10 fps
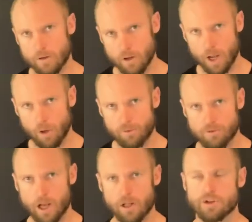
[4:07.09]
health
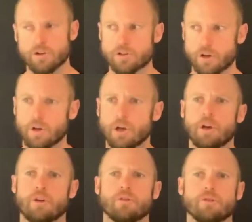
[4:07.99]
challenges. So
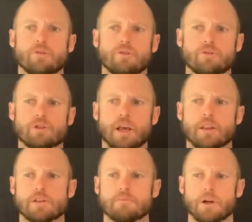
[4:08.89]
you just get
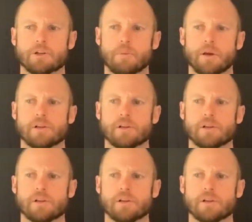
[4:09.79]
this much bigger